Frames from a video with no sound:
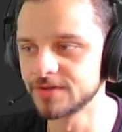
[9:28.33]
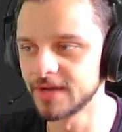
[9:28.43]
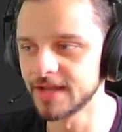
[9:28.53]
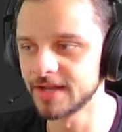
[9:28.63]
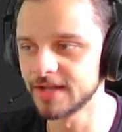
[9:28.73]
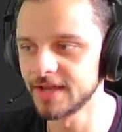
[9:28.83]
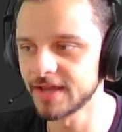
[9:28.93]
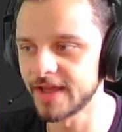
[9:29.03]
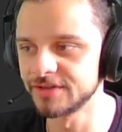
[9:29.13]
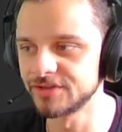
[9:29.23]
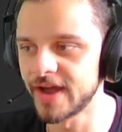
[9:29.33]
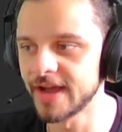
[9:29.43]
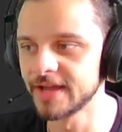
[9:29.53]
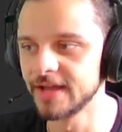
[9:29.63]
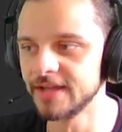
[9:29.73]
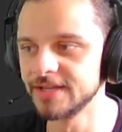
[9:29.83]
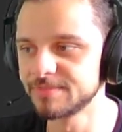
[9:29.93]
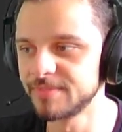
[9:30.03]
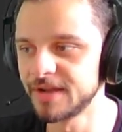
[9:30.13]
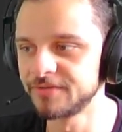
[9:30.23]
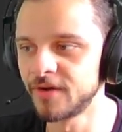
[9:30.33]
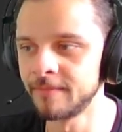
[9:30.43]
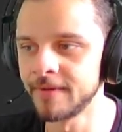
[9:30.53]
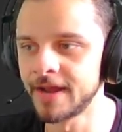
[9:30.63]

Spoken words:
So I can click and drag this platform.